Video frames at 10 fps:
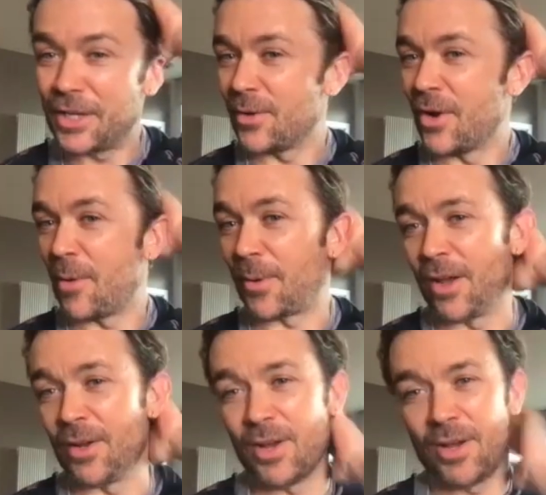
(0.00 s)
do an up.
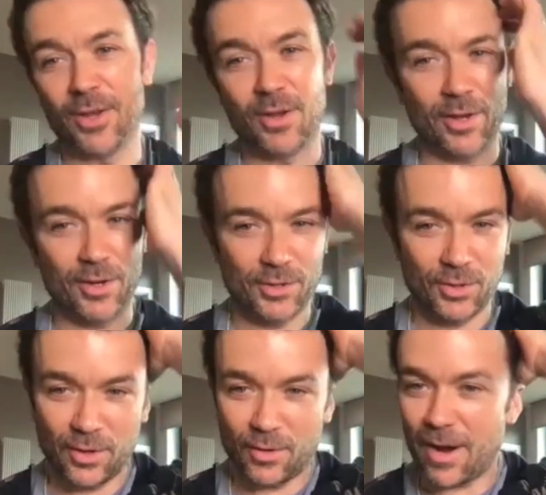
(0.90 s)
Are you
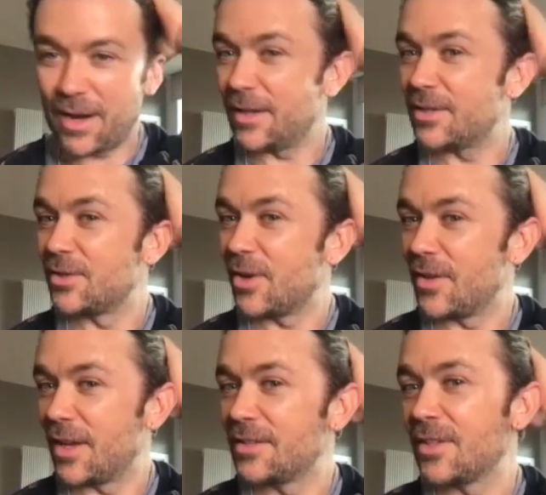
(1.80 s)
sure you're ready to join
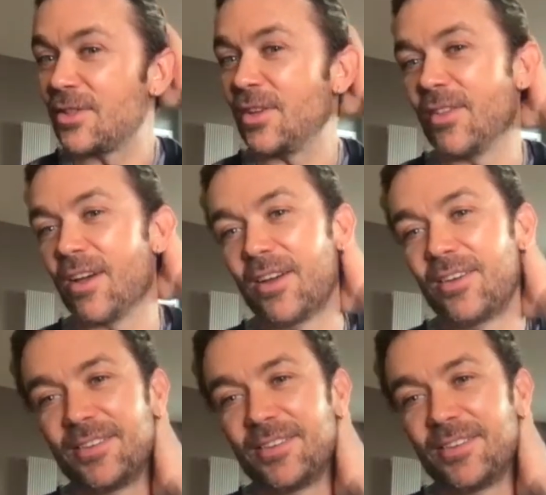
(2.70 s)
the Institute though?